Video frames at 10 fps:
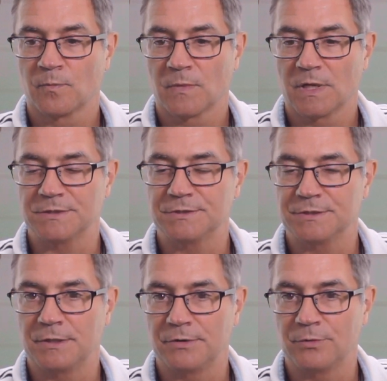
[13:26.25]
This is
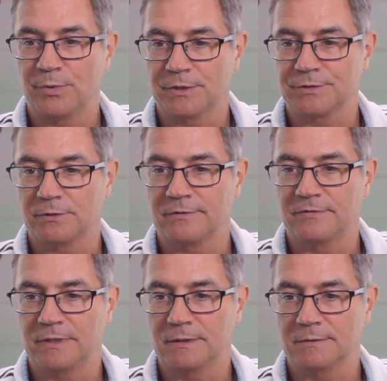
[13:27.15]
another picture of
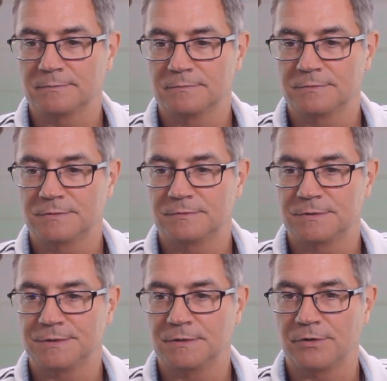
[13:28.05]

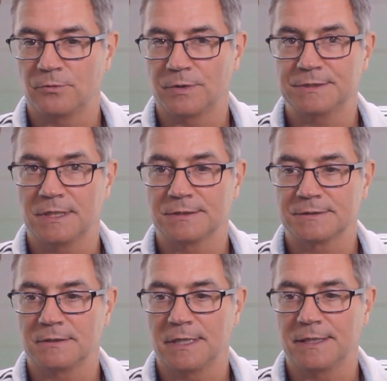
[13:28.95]
just another
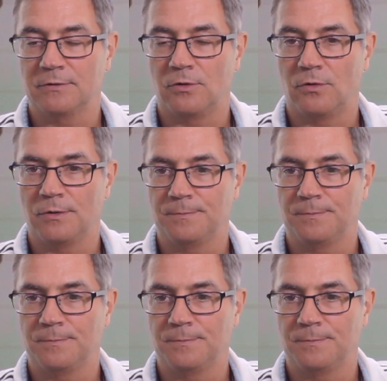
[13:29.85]
recessed light hole.